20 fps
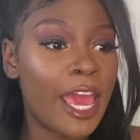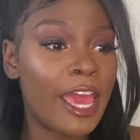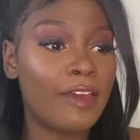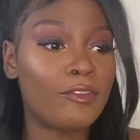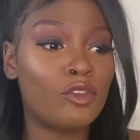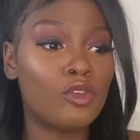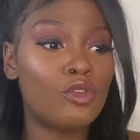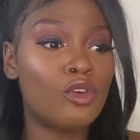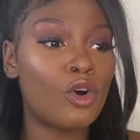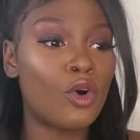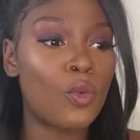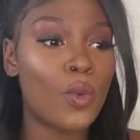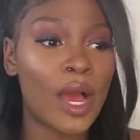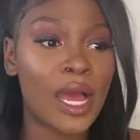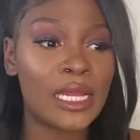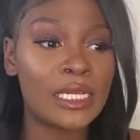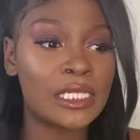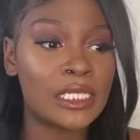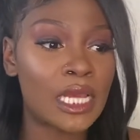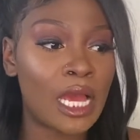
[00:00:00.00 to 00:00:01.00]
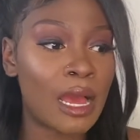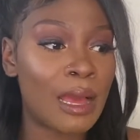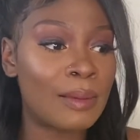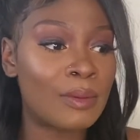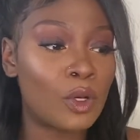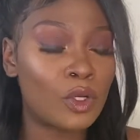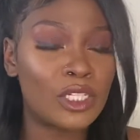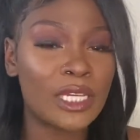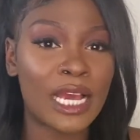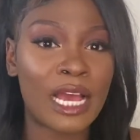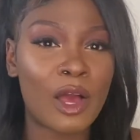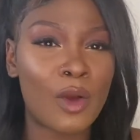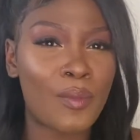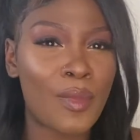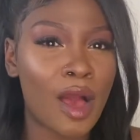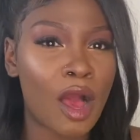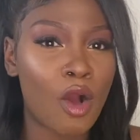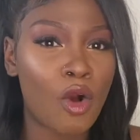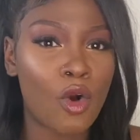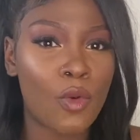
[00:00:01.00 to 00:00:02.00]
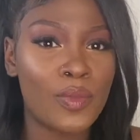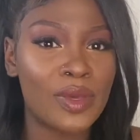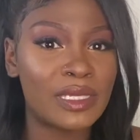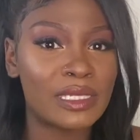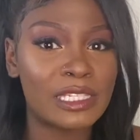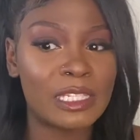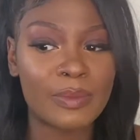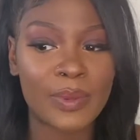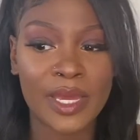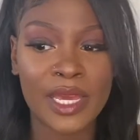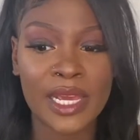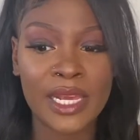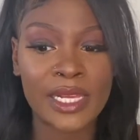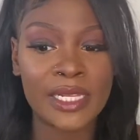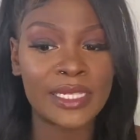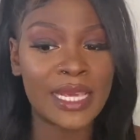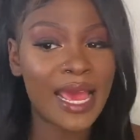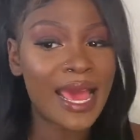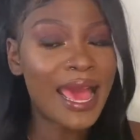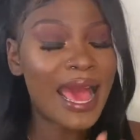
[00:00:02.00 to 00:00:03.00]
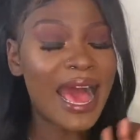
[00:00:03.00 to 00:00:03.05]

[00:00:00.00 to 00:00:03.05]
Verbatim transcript: If you go watch, um, go check out my old business page.